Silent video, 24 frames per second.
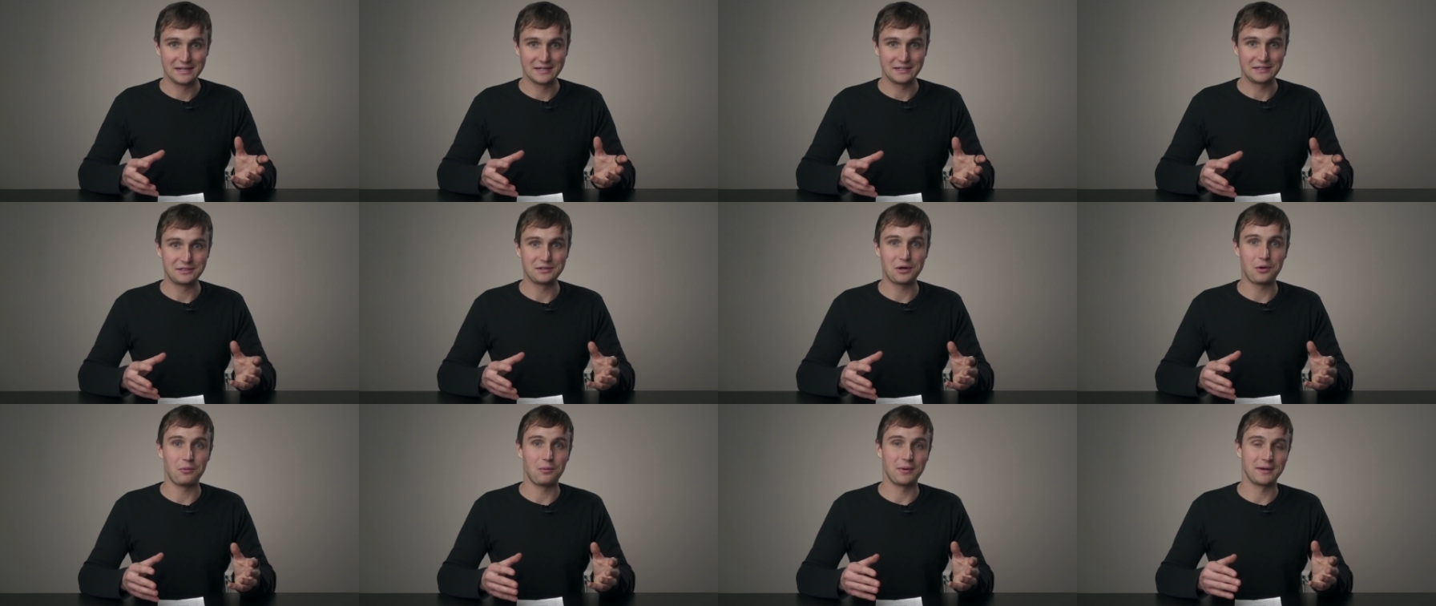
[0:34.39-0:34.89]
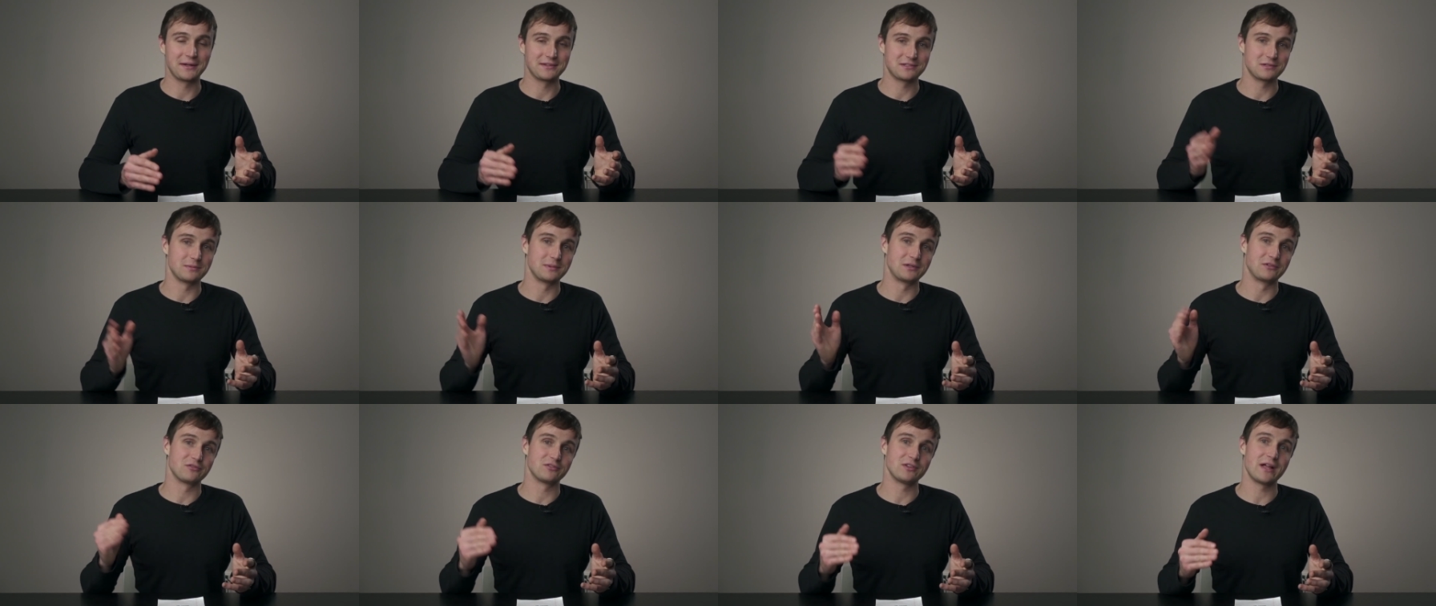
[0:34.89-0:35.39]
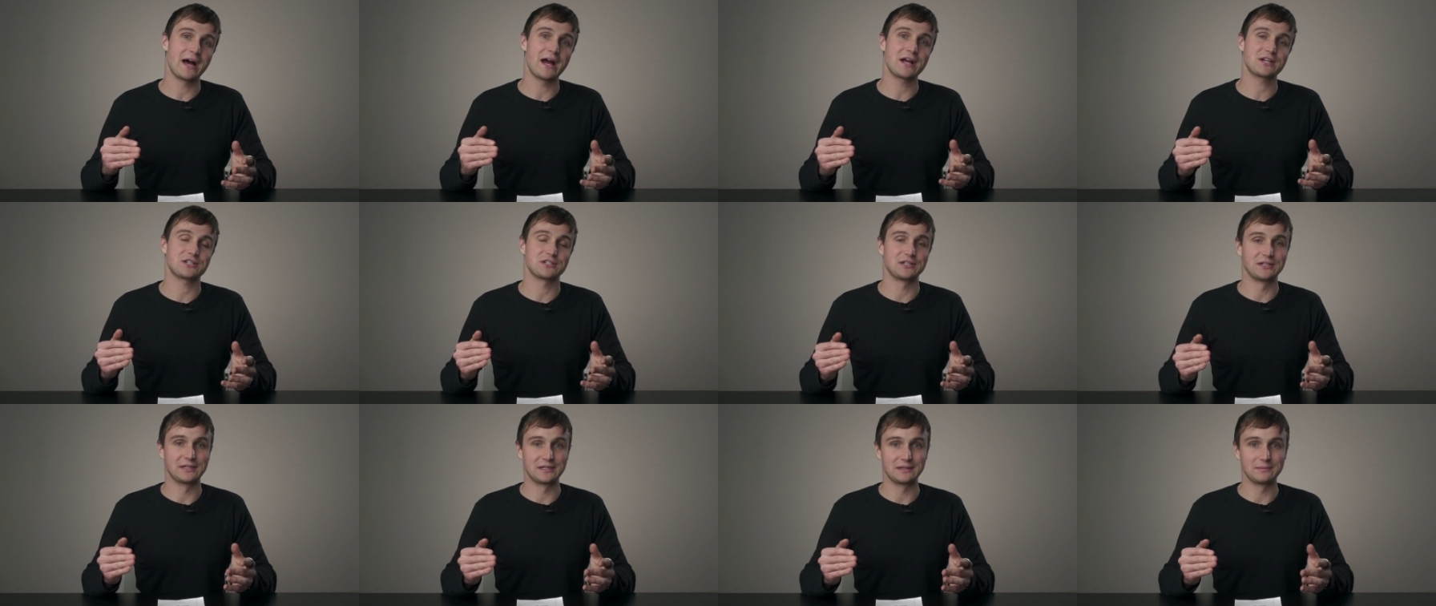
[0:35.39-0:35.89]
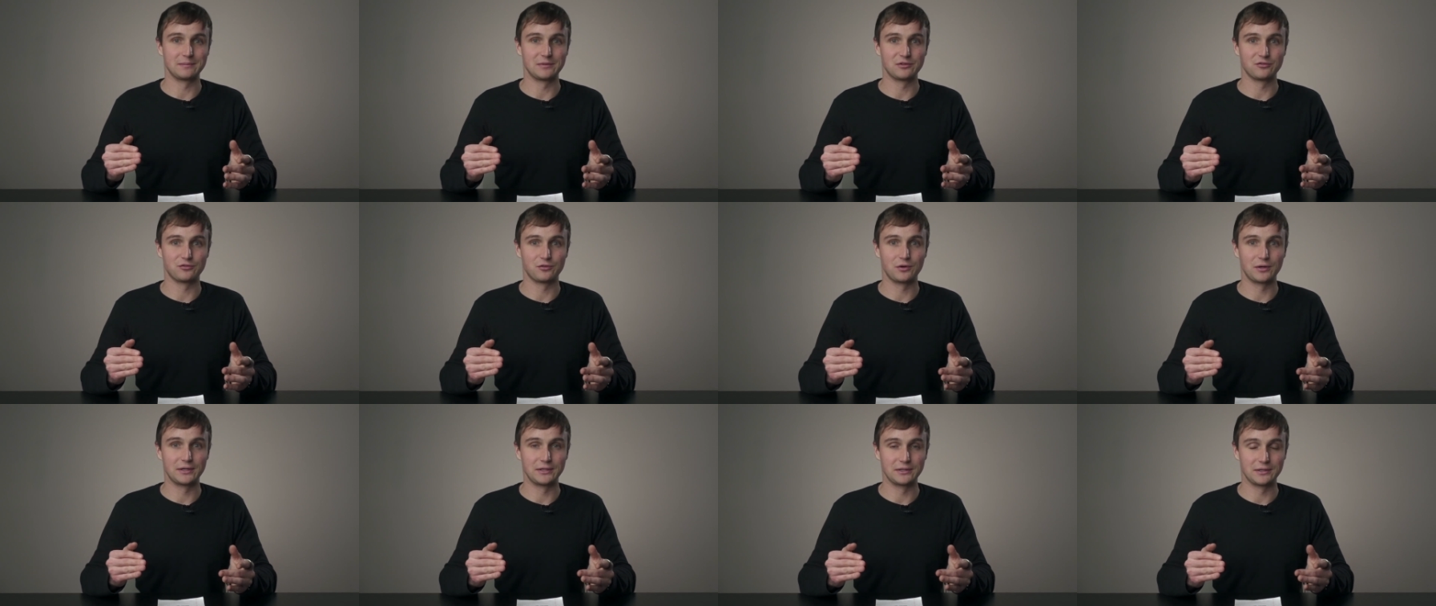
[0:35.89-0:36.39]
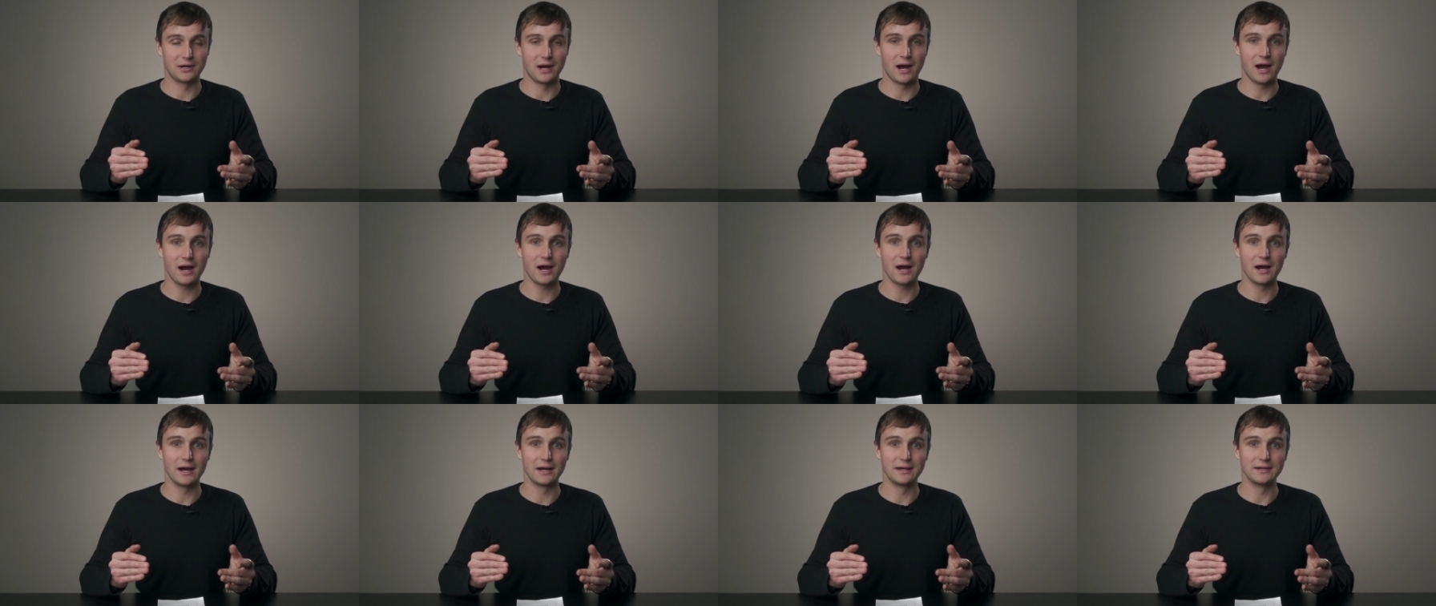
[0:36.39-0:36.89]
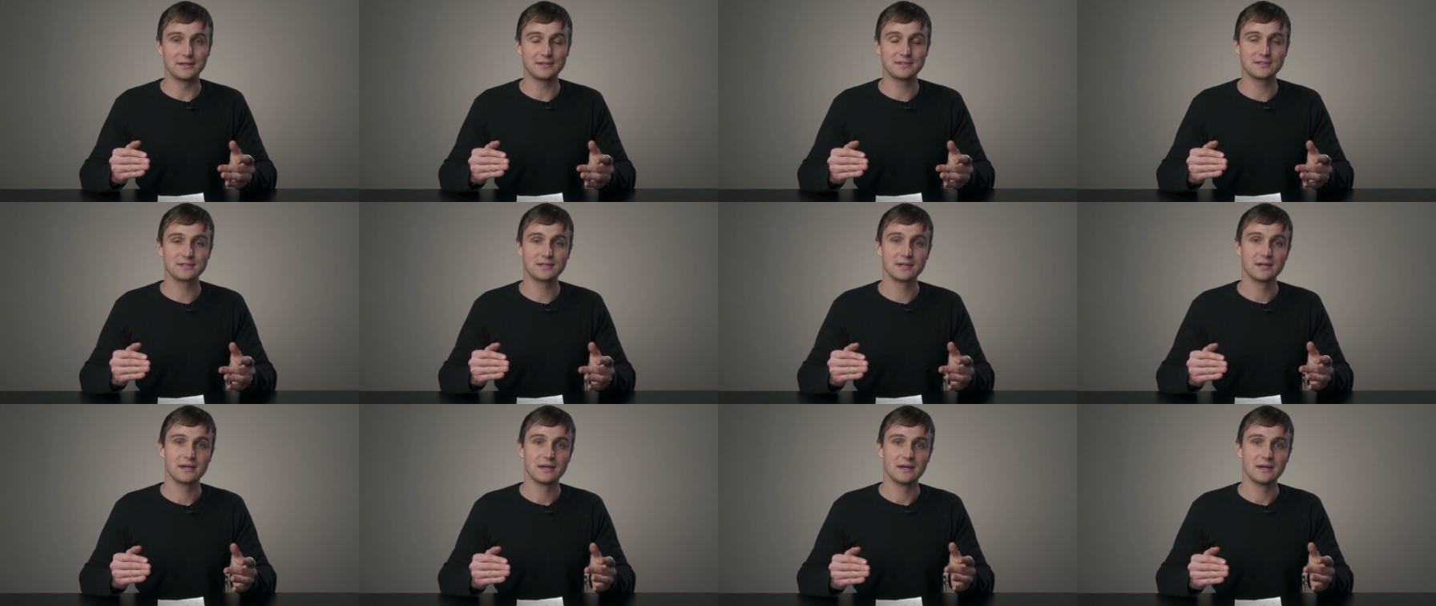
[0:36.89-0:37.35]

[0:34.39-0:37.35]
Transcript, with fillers: You don't want it to be flashing before your eyes.